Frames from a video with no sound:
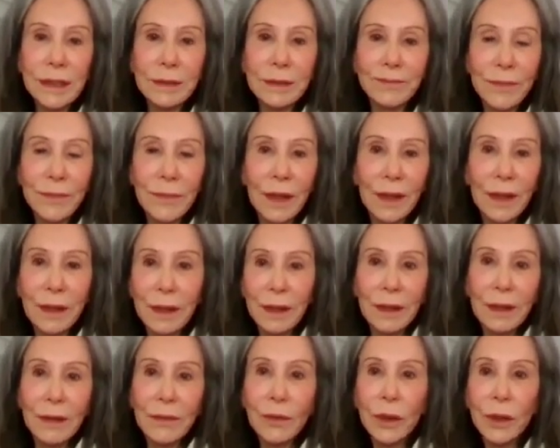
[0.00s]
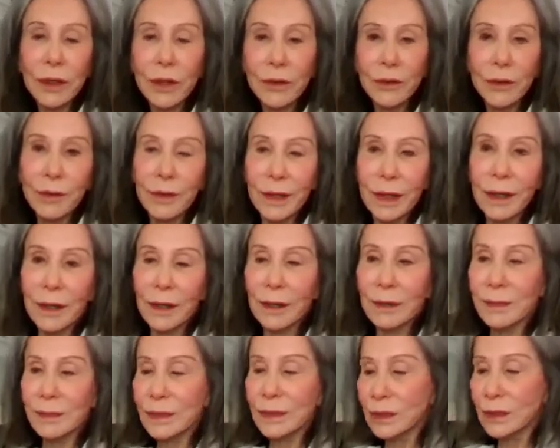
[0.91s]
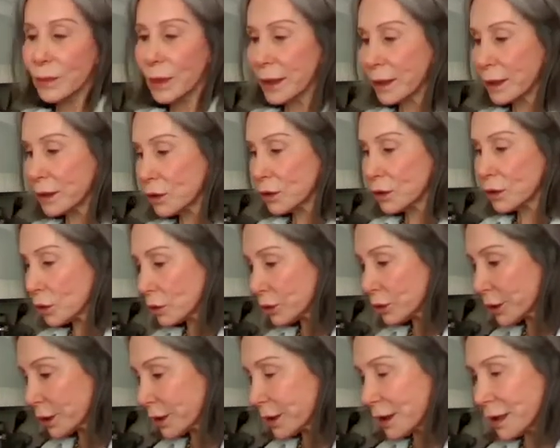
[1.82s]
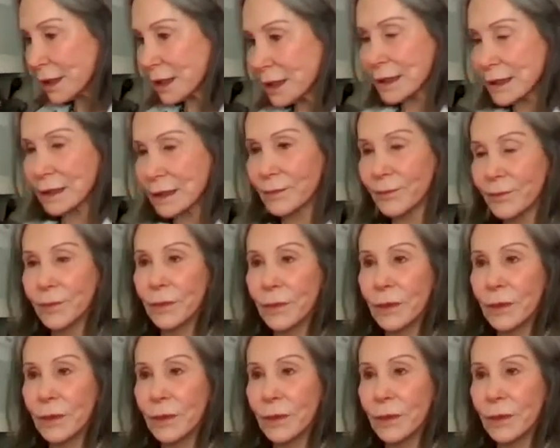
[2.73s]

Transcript: And one other thing comes to mind, older is